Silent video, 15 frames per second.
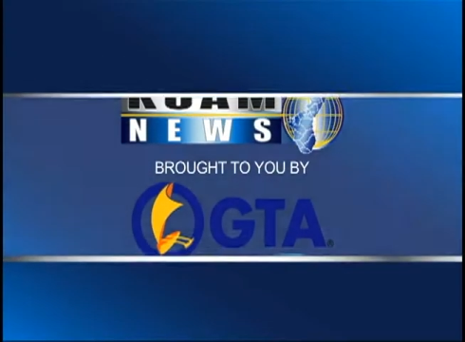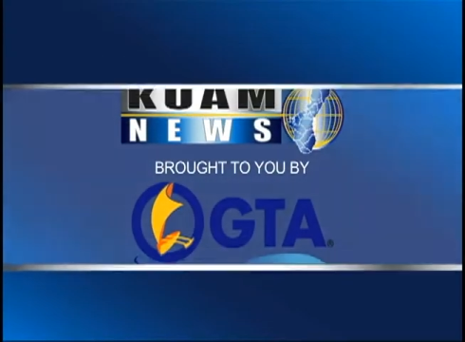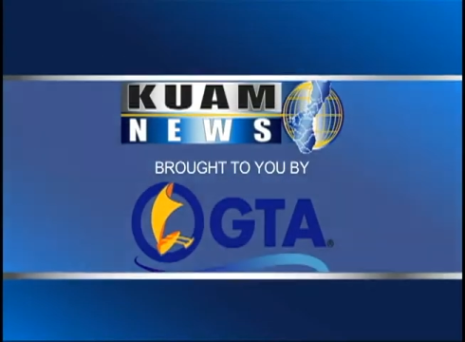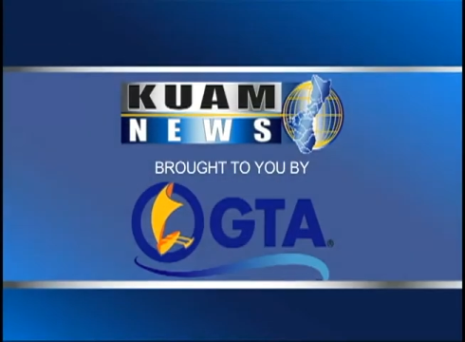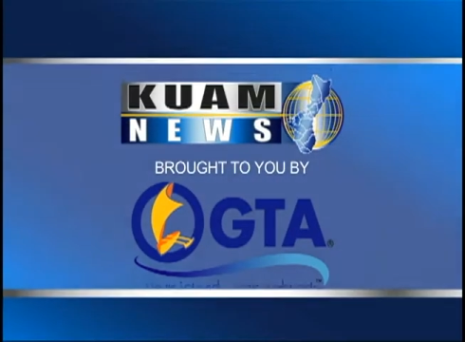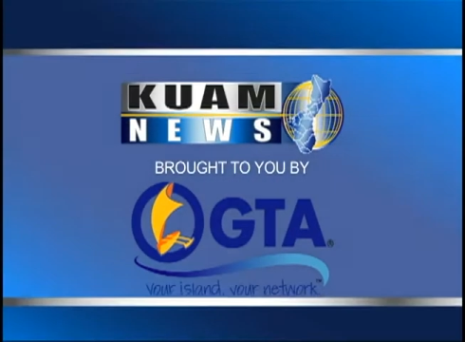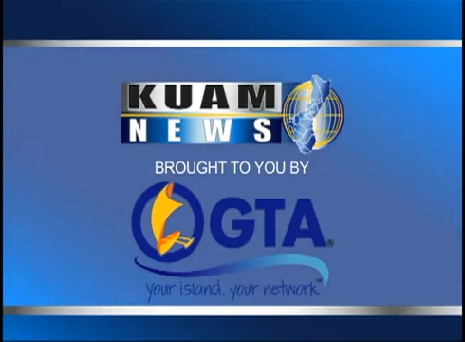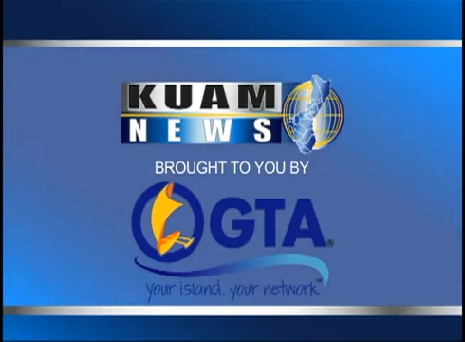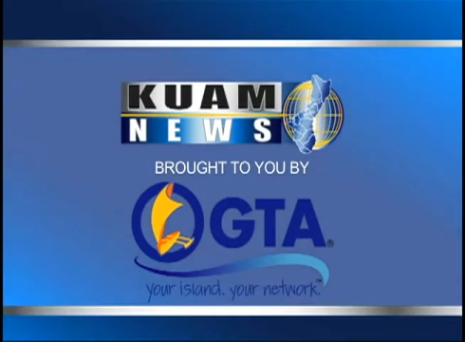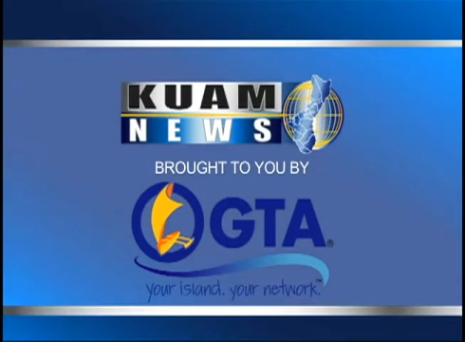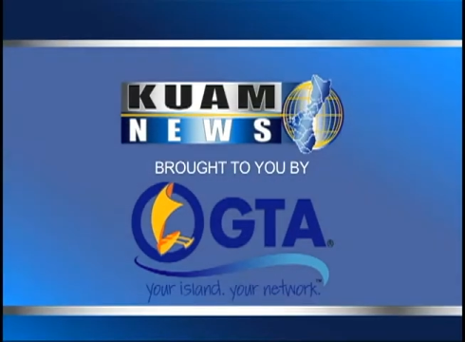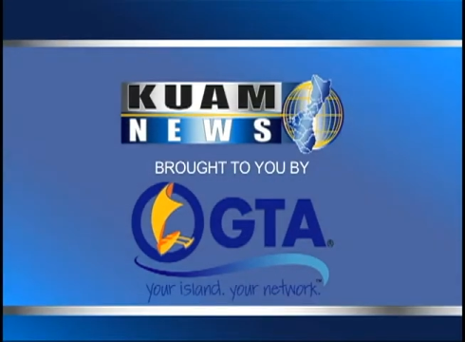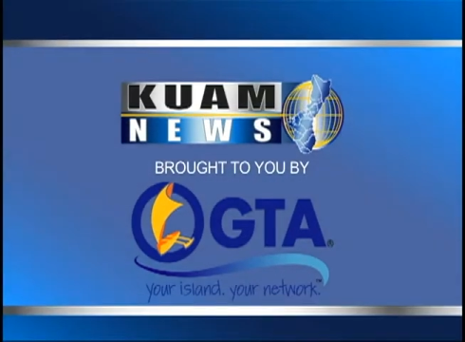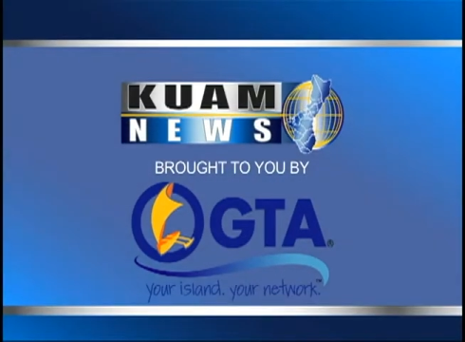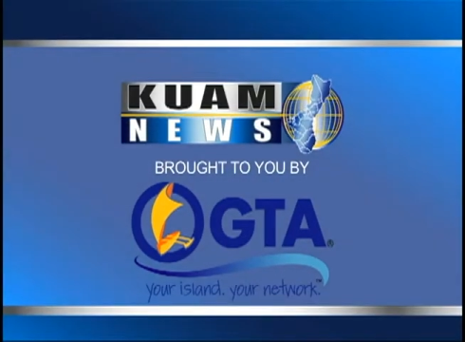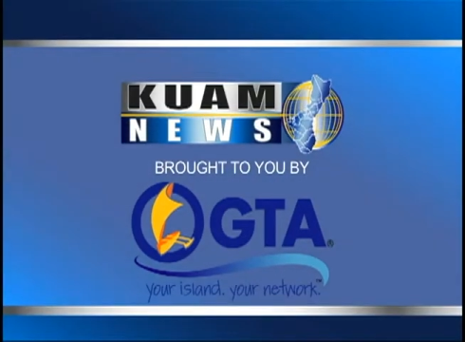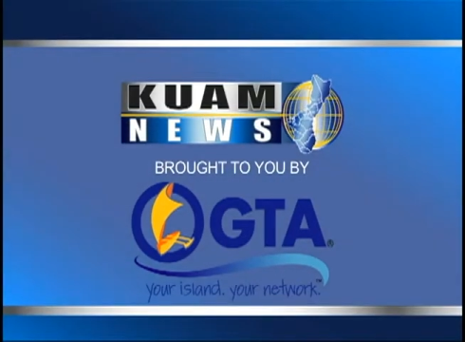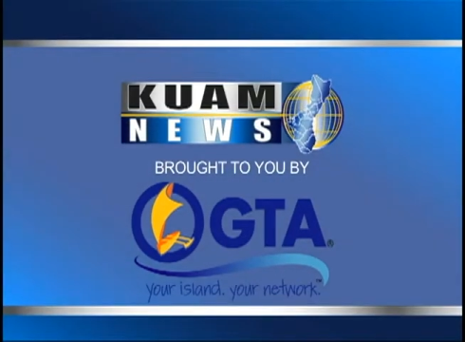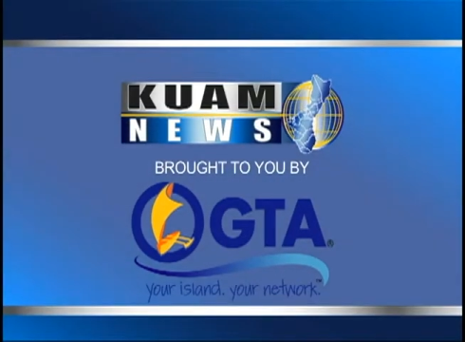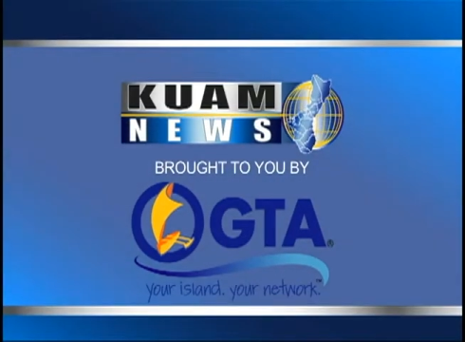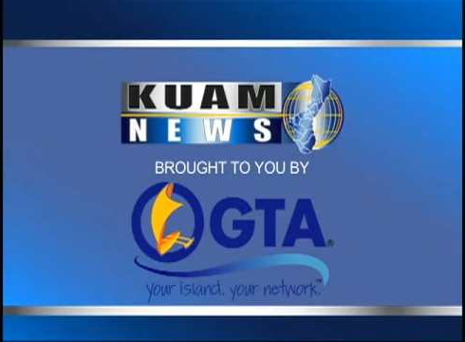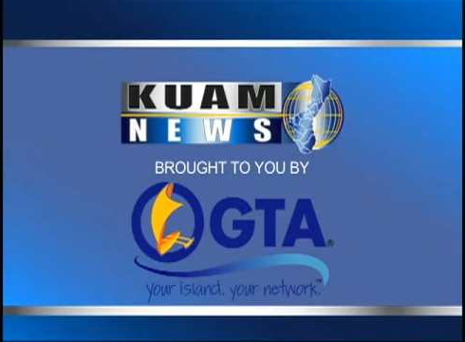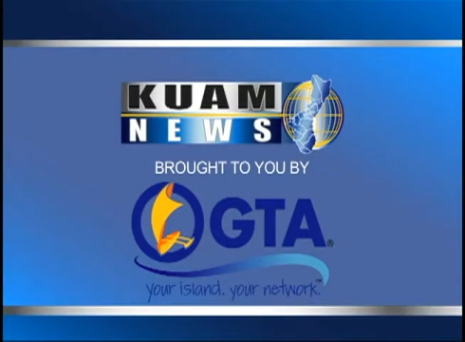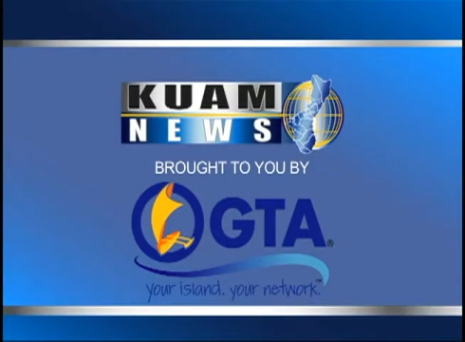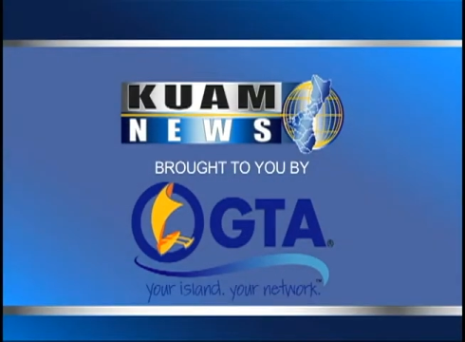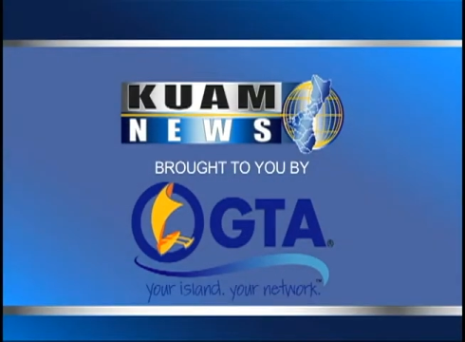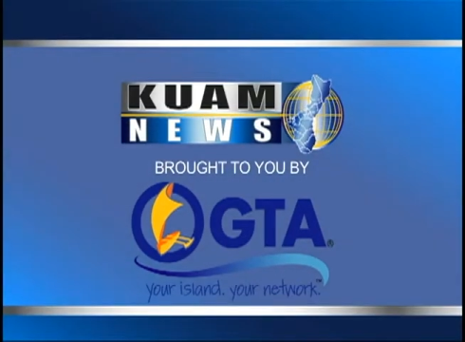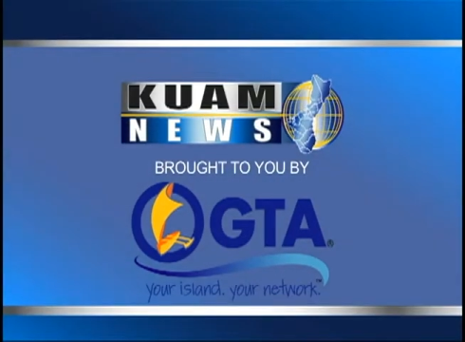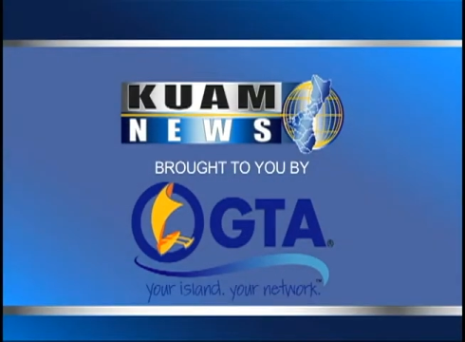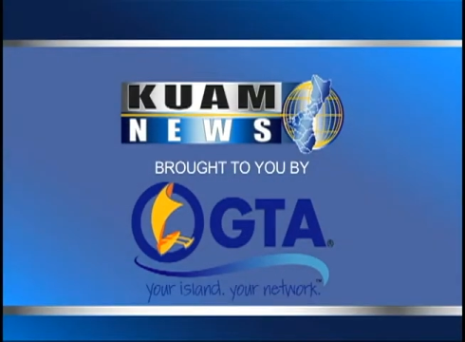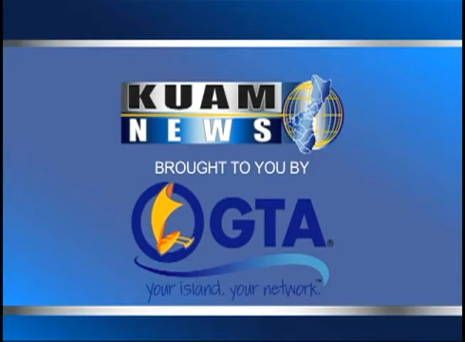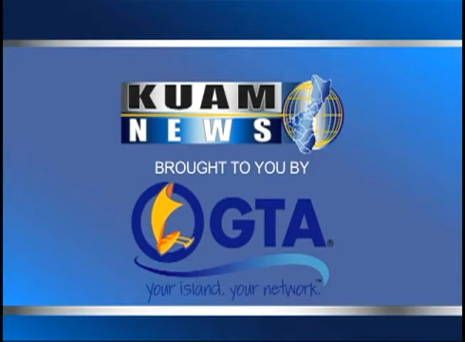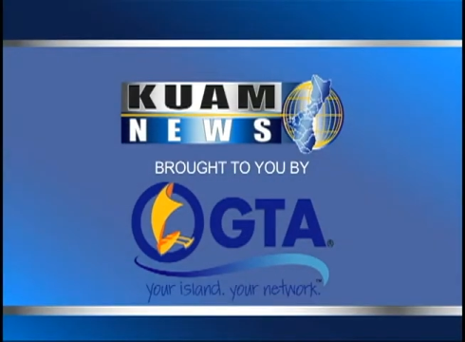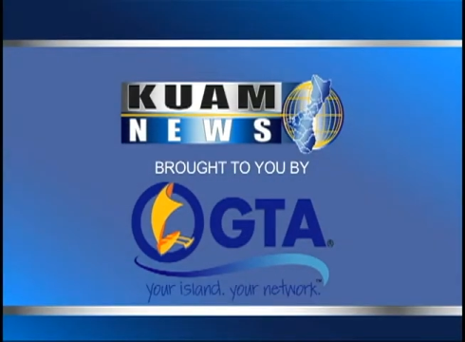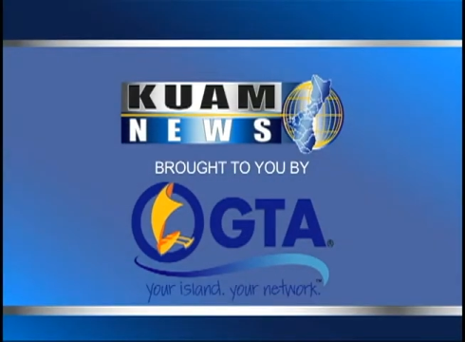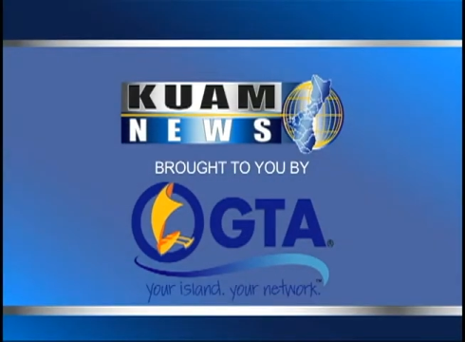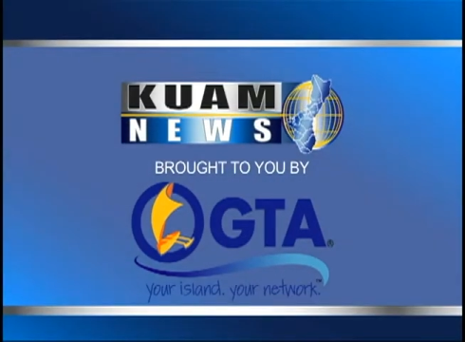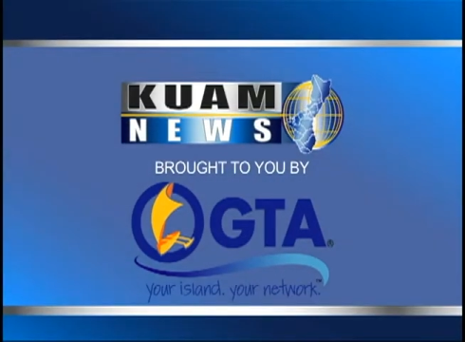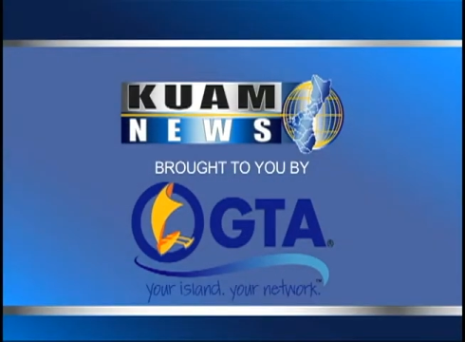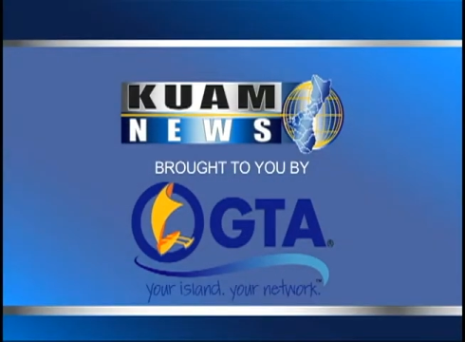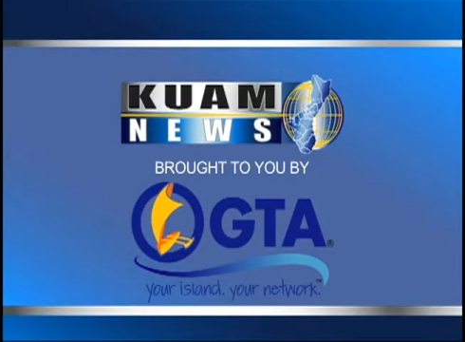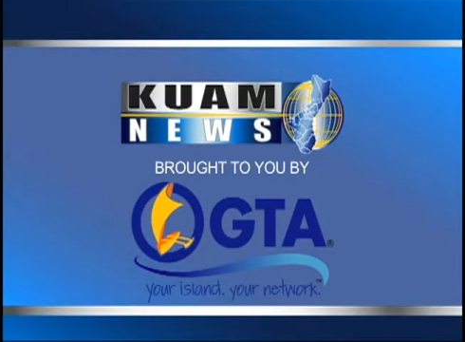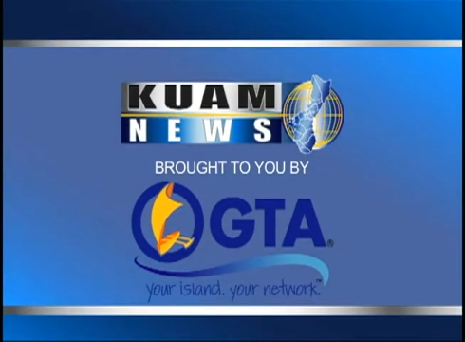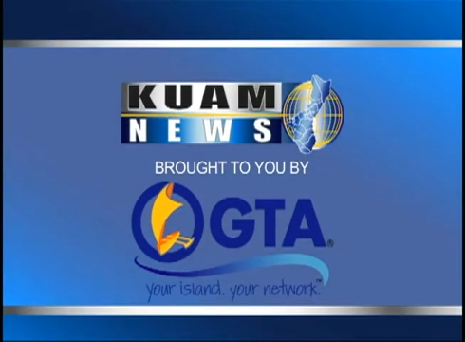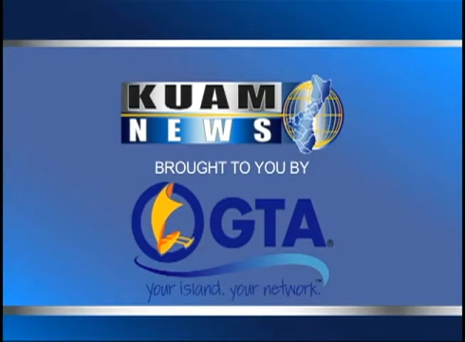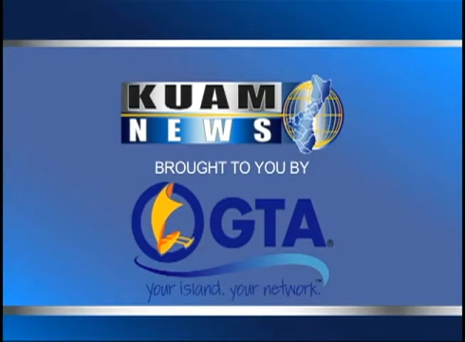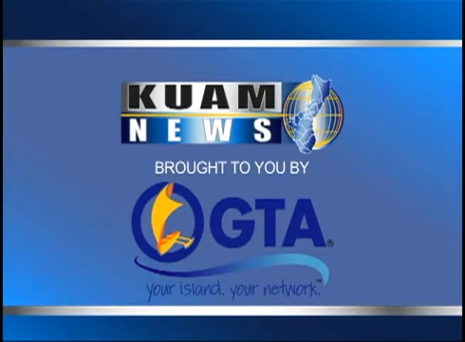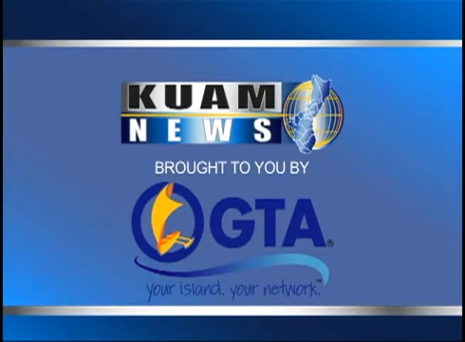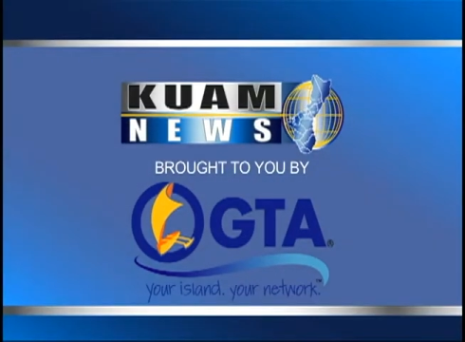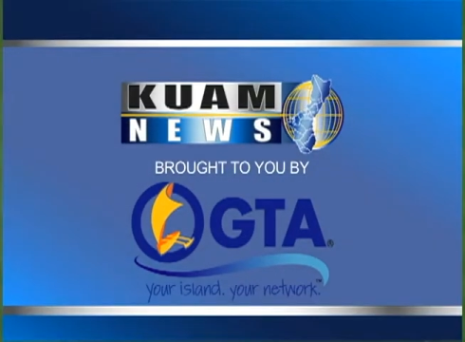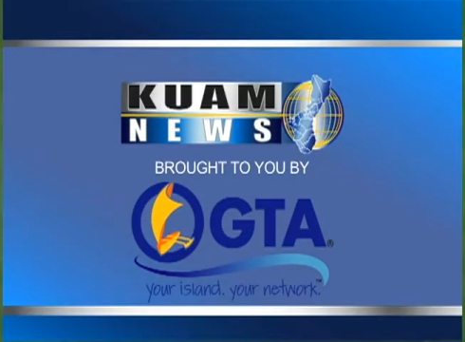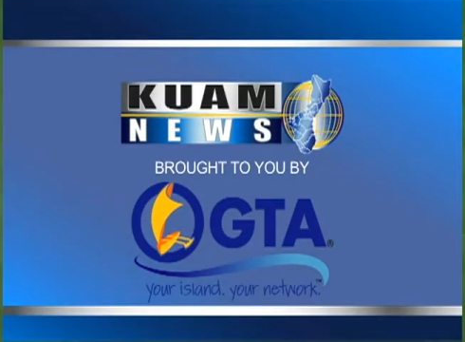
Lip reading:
[unreadable: no face in view]